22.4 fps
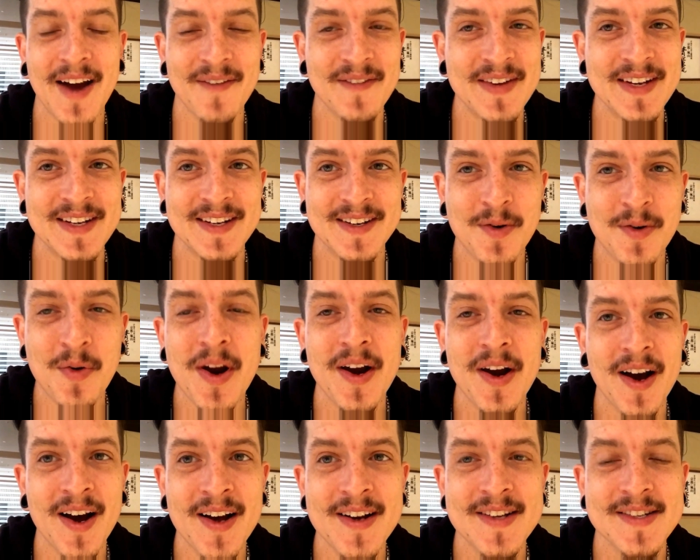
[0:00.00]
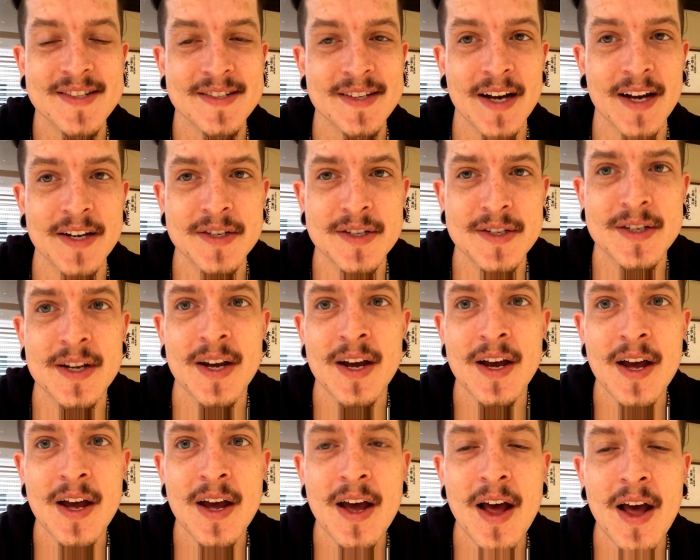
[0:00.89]
I mean, quite honestly,
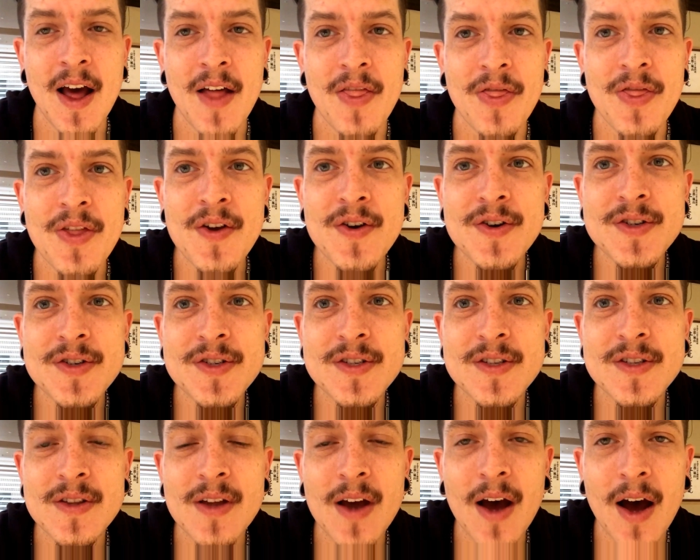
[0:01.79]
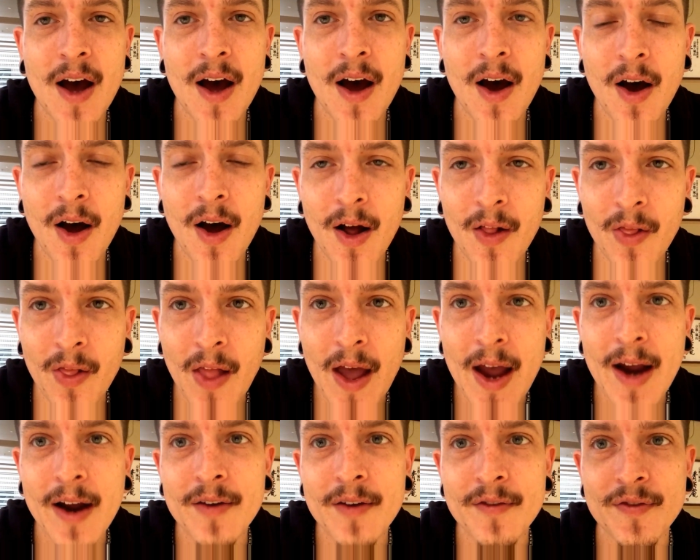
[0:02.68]
there's a
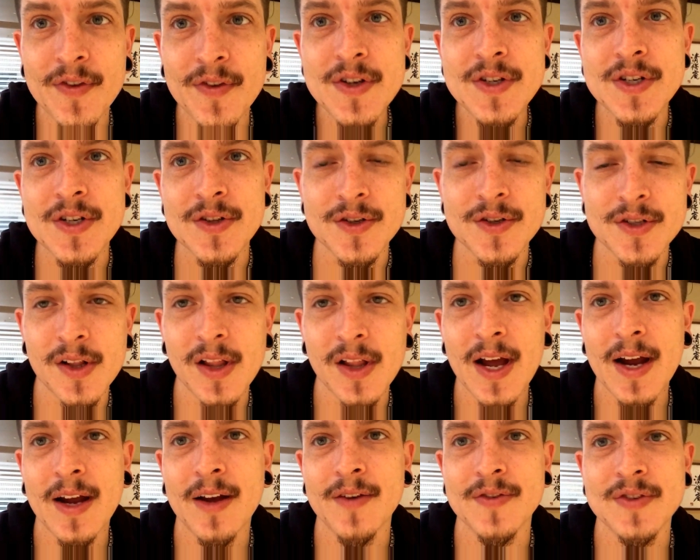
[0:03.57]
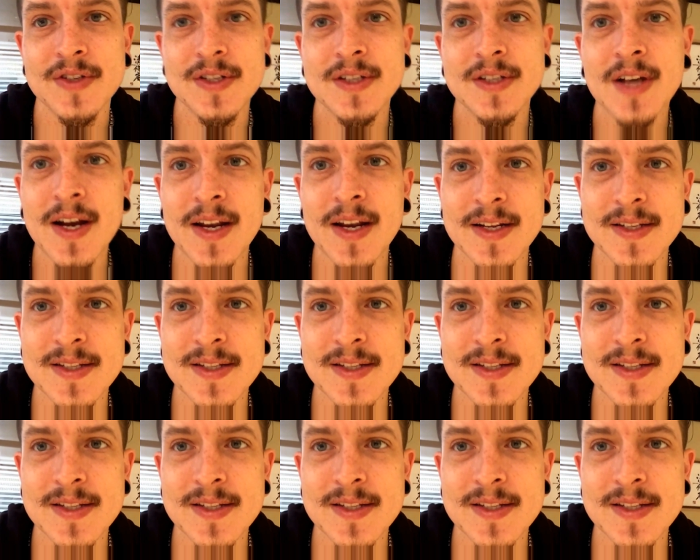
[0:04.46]
lack of vision, there's a lack of sight.